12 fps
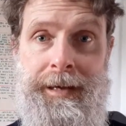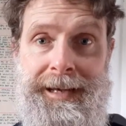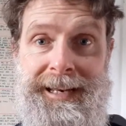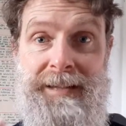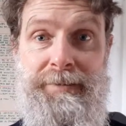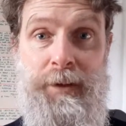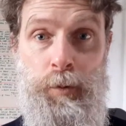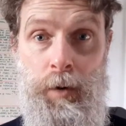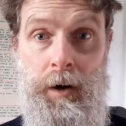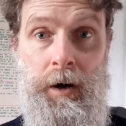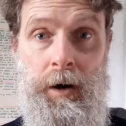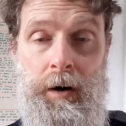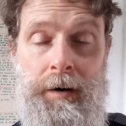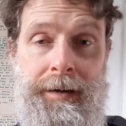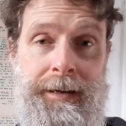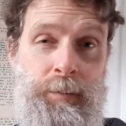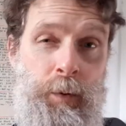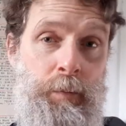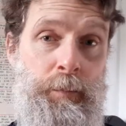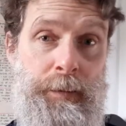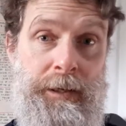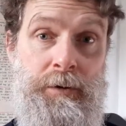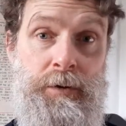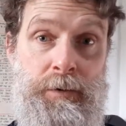And if you are, what would be
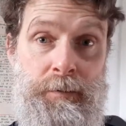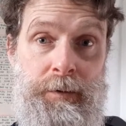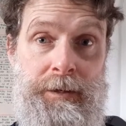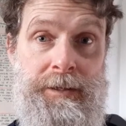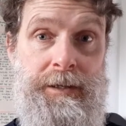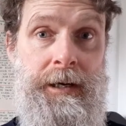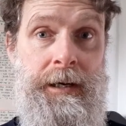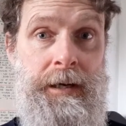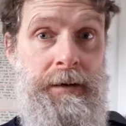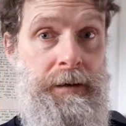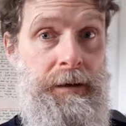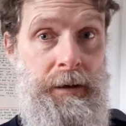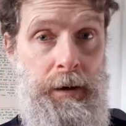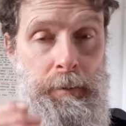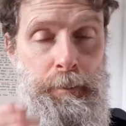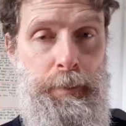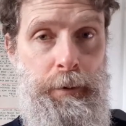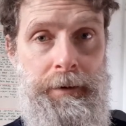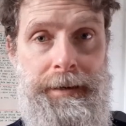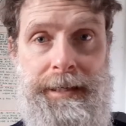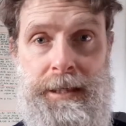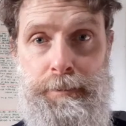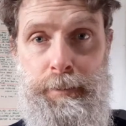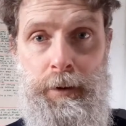useful is, you know, I'll put
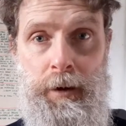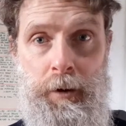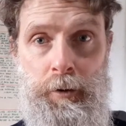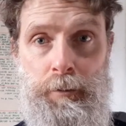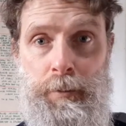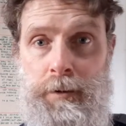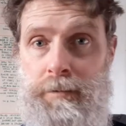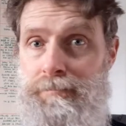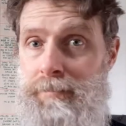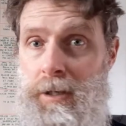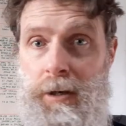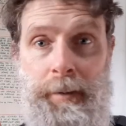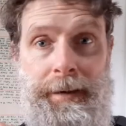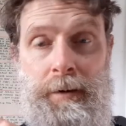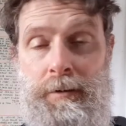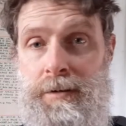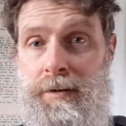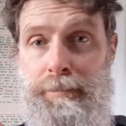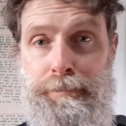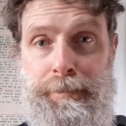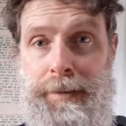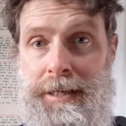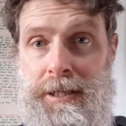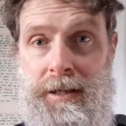links below, but going on to
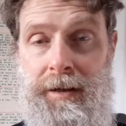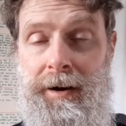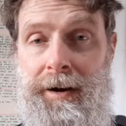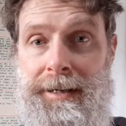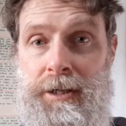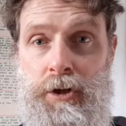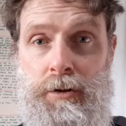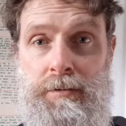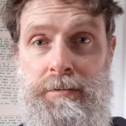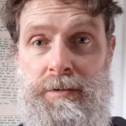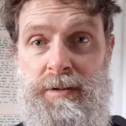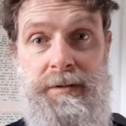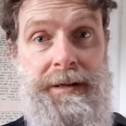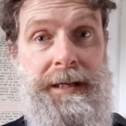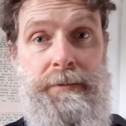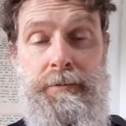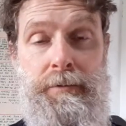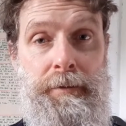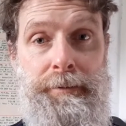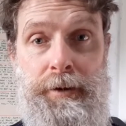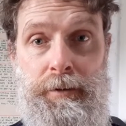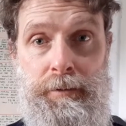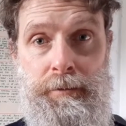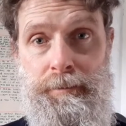places like iTunes, leave a
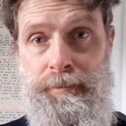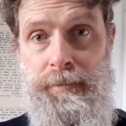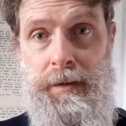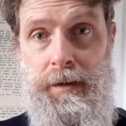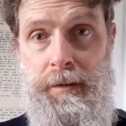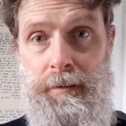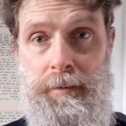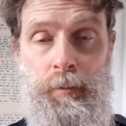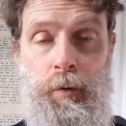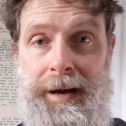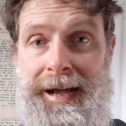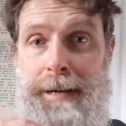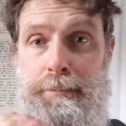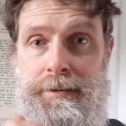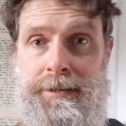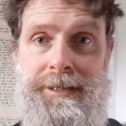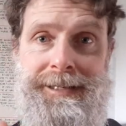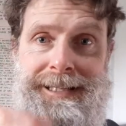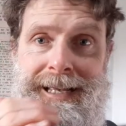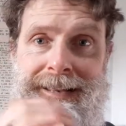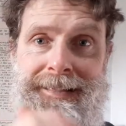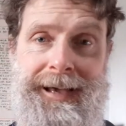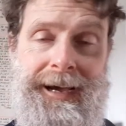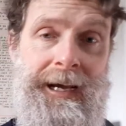review. What happens is
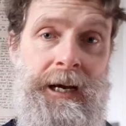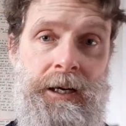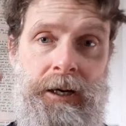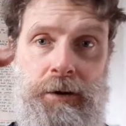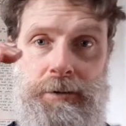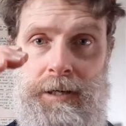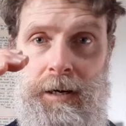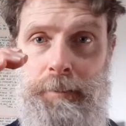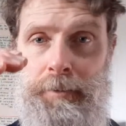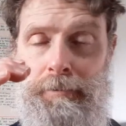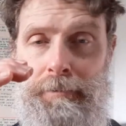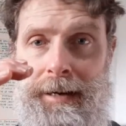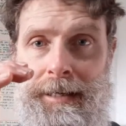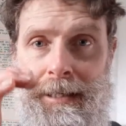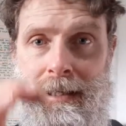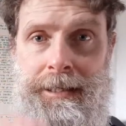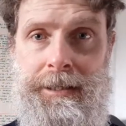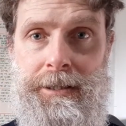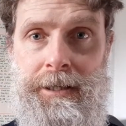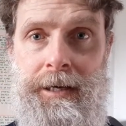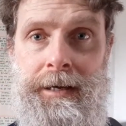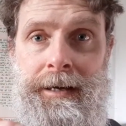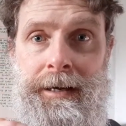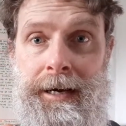then that goes up the rankings
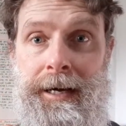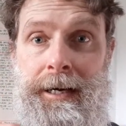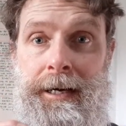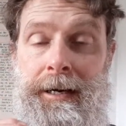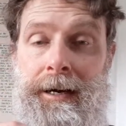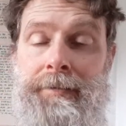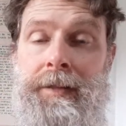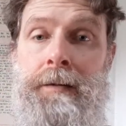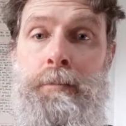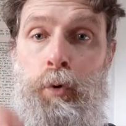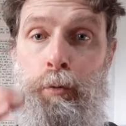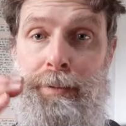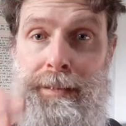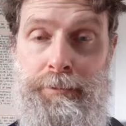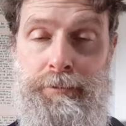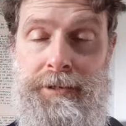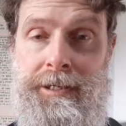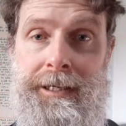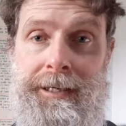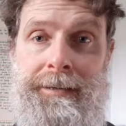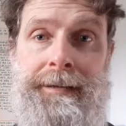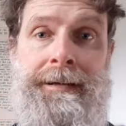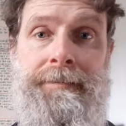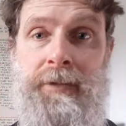uh, and then more people see it.
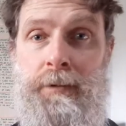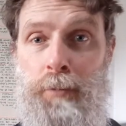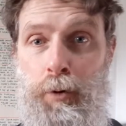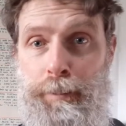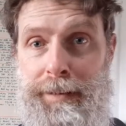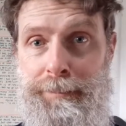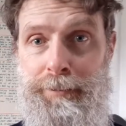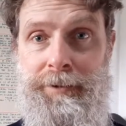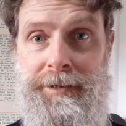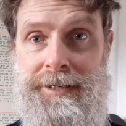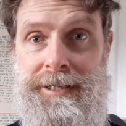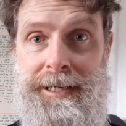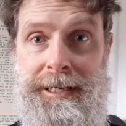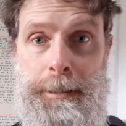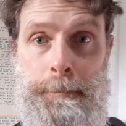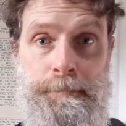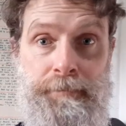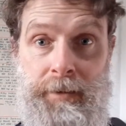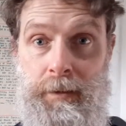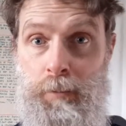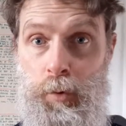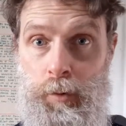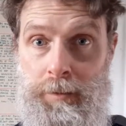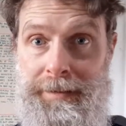The more people that see it, the
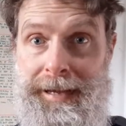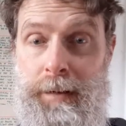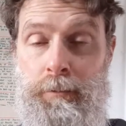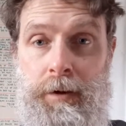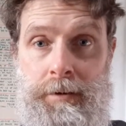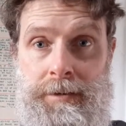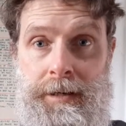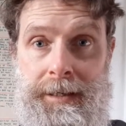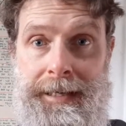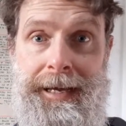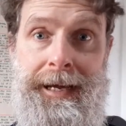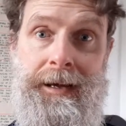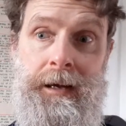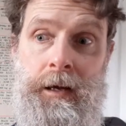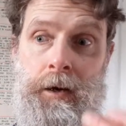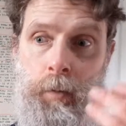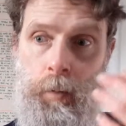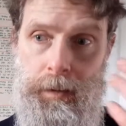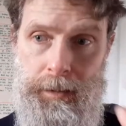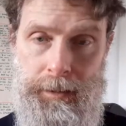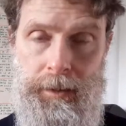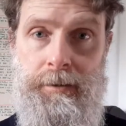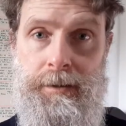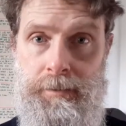more downloads I get when I
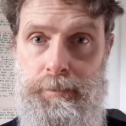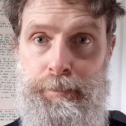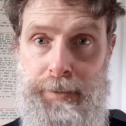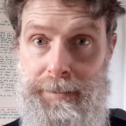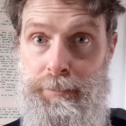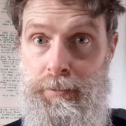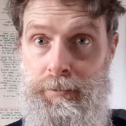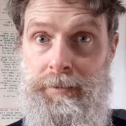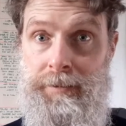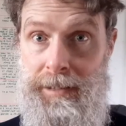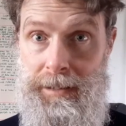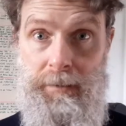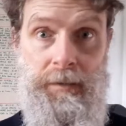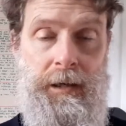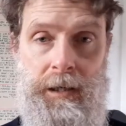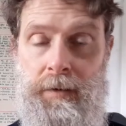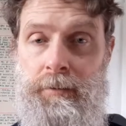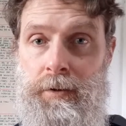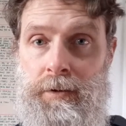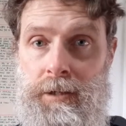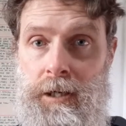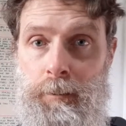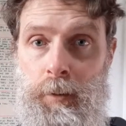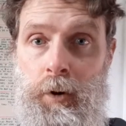go to people and say, look, I'd love you to
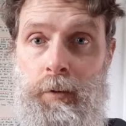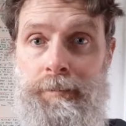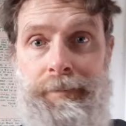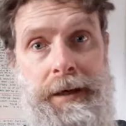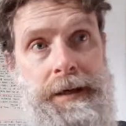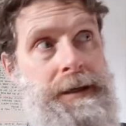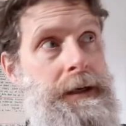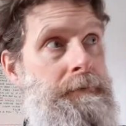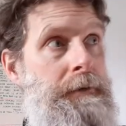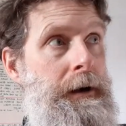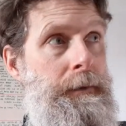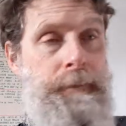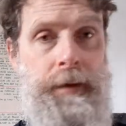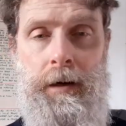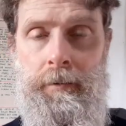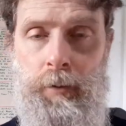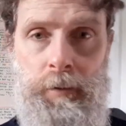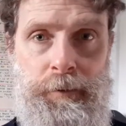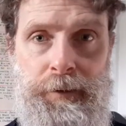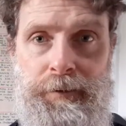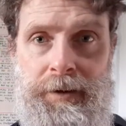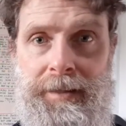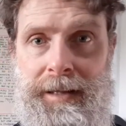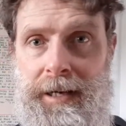come on. I can say, right, I've got
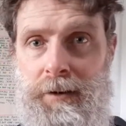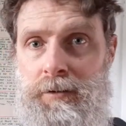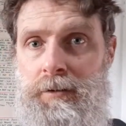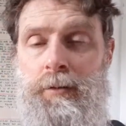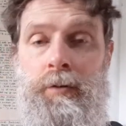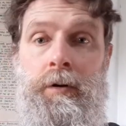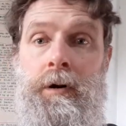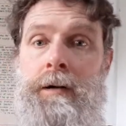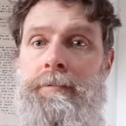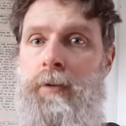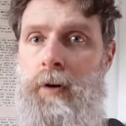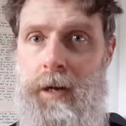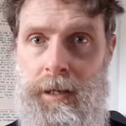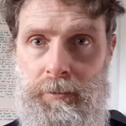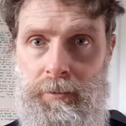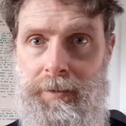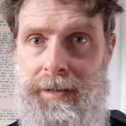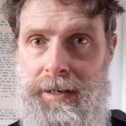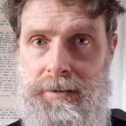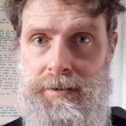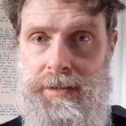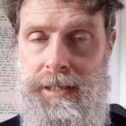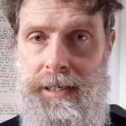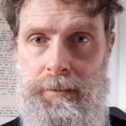50,000 or I've got
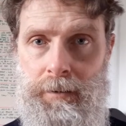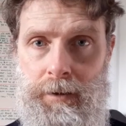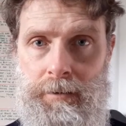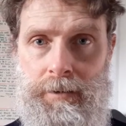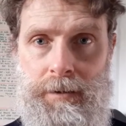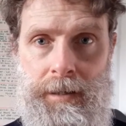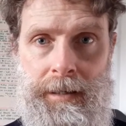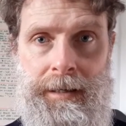100,000 downloads.